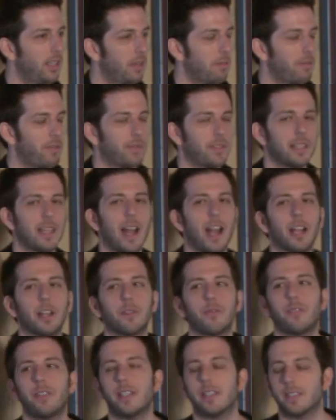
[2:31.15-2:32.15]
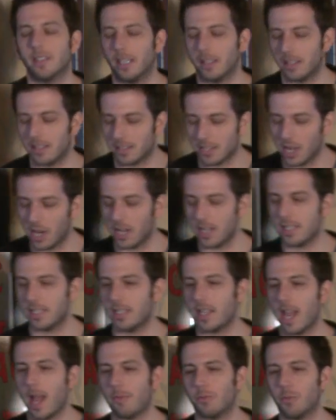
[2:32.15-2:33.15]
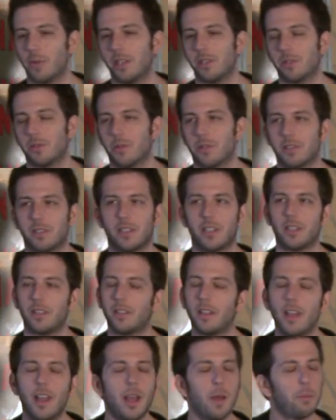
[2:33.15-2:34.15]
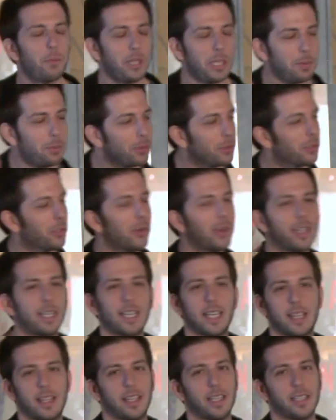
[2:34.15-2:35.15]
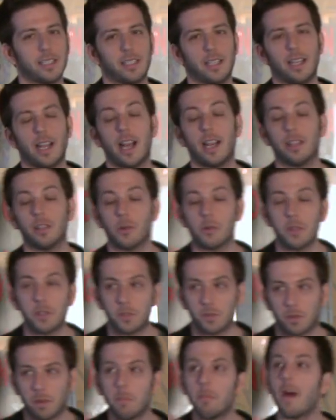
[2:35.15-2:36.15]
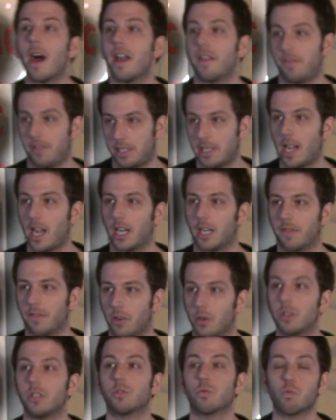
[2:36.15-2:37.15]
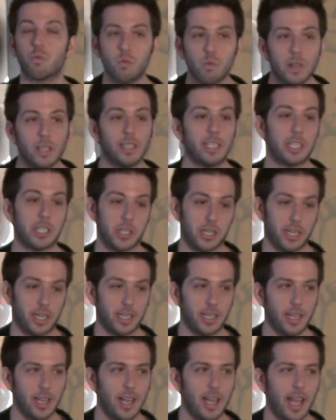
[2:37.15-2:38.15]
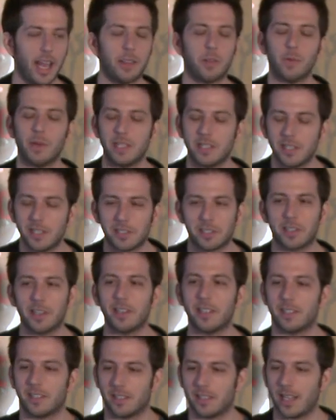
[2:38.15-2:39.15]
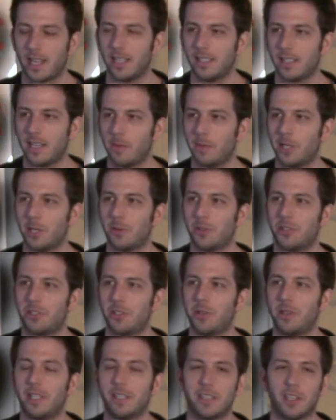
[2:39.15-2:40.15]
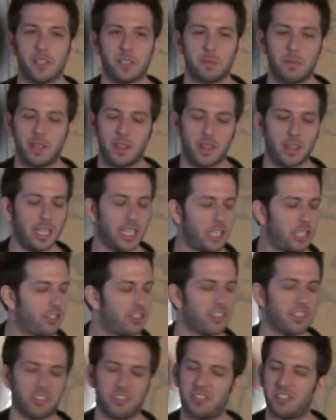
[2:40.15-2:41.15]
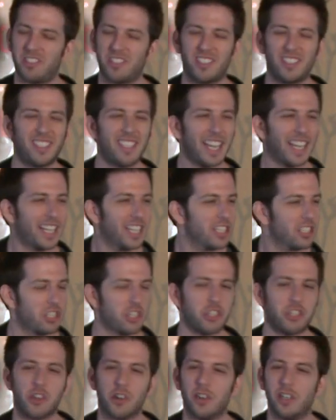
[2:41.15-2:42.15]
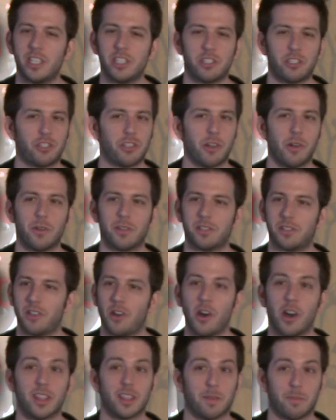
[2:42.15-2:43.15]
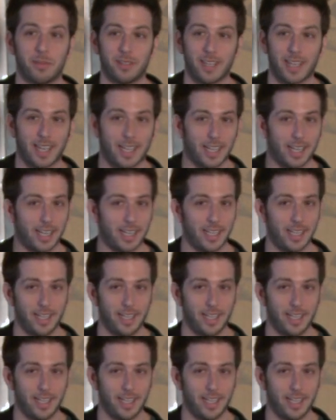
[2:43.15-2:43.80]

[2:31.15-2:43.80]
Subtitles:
I mean, photography is like this untapped resource that people don't get this. And I learned this from my photographer, who's really good. And the reason he's good is because anytime we do a shoot, he tells me the just sickest, dirtiest jokes on the planet.